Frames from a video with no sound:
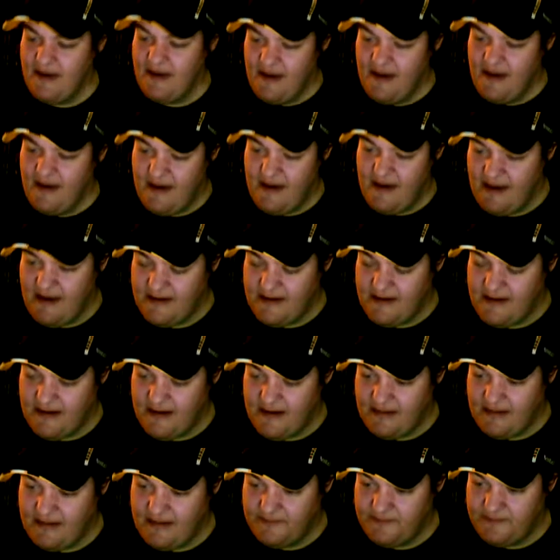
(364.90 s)
And
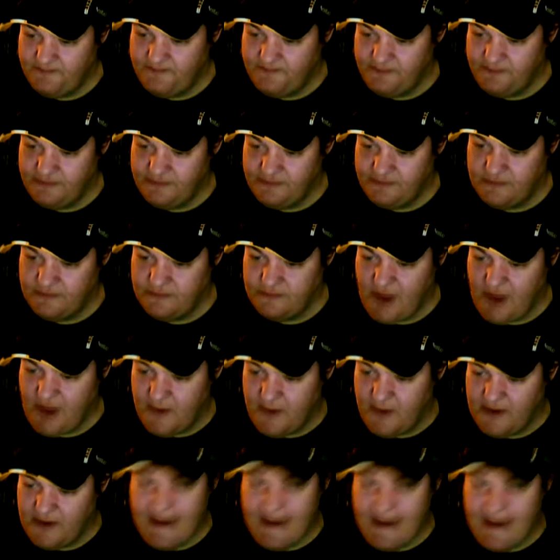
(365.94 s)
a
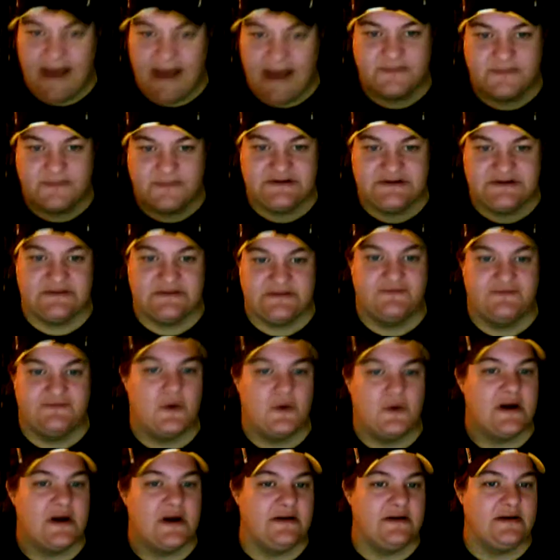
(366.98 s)
couple of maps
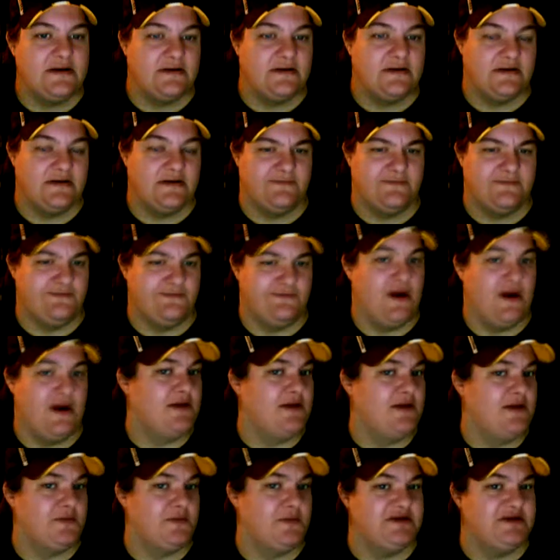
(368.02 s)
for it. They're free
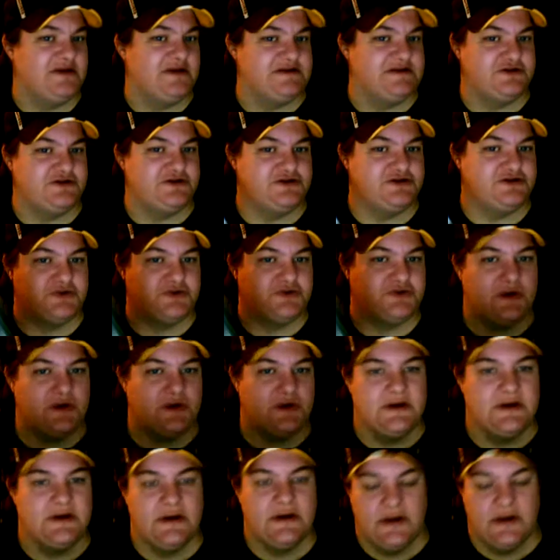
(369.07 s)
on the PlayStation Store.
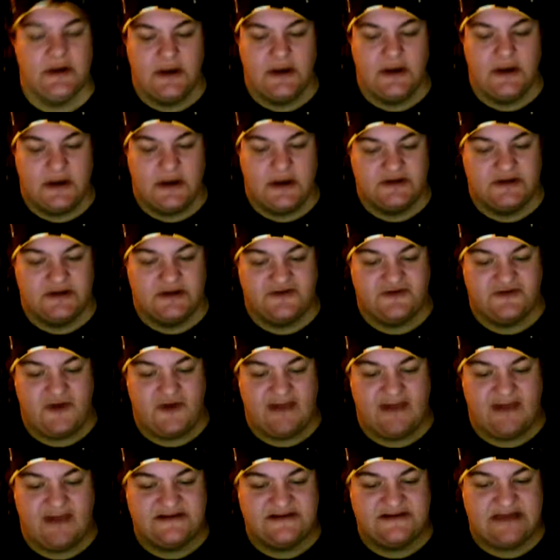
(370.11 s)
So if you
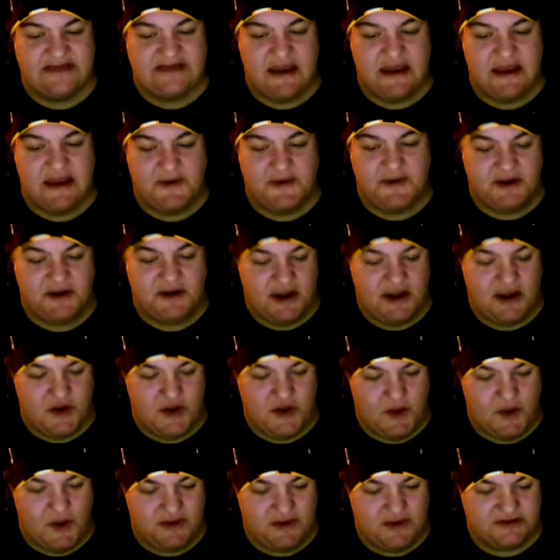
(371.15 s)
have this game and you
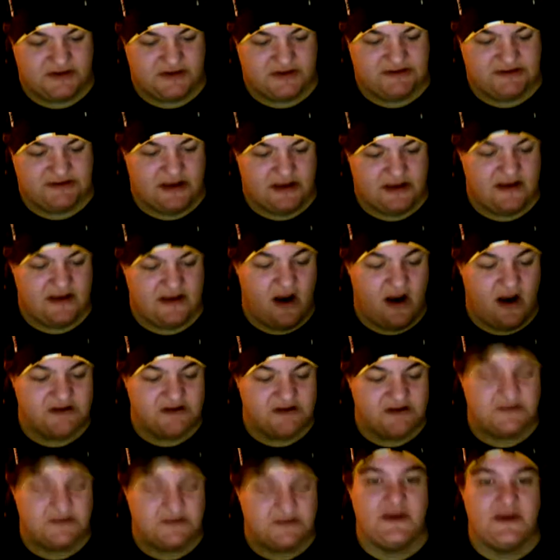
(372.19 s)
want those, there are
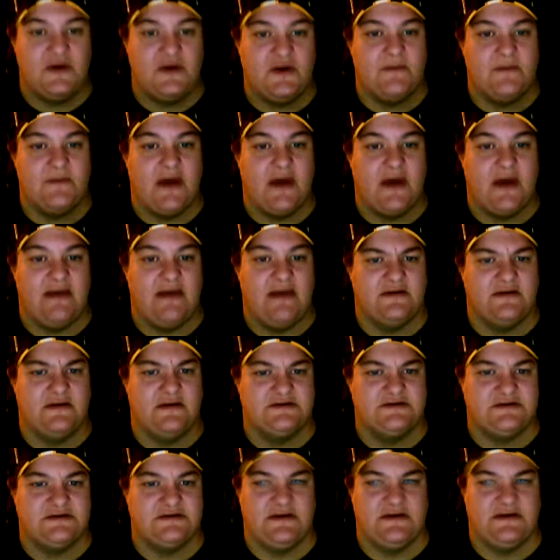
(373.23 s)
some that you can buy. They're
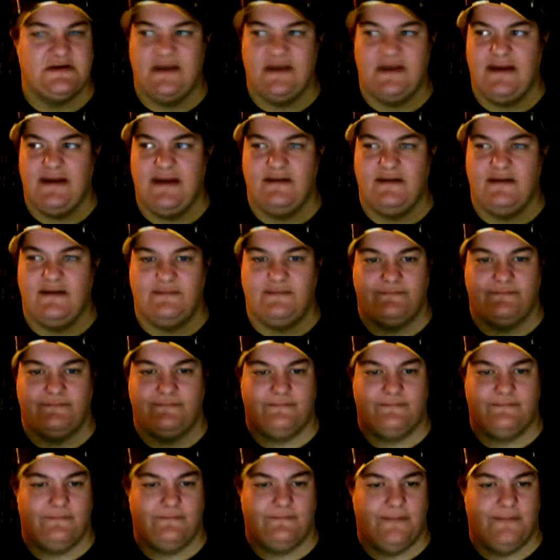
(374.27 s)
like
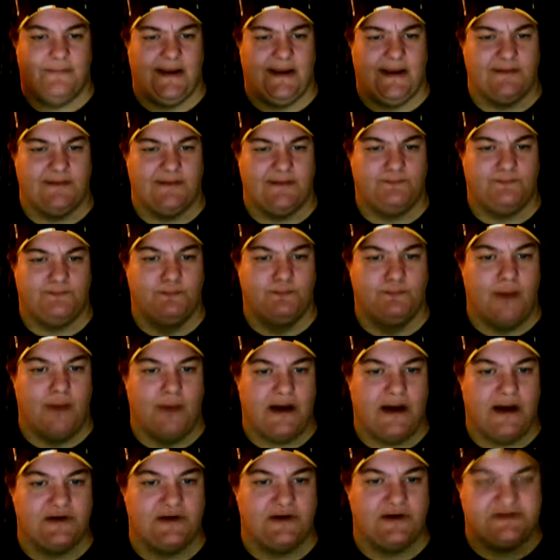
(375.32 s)

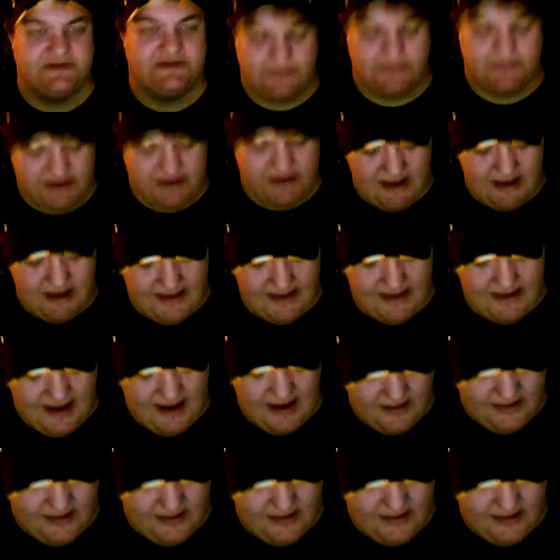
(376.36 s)
$1 or something like that.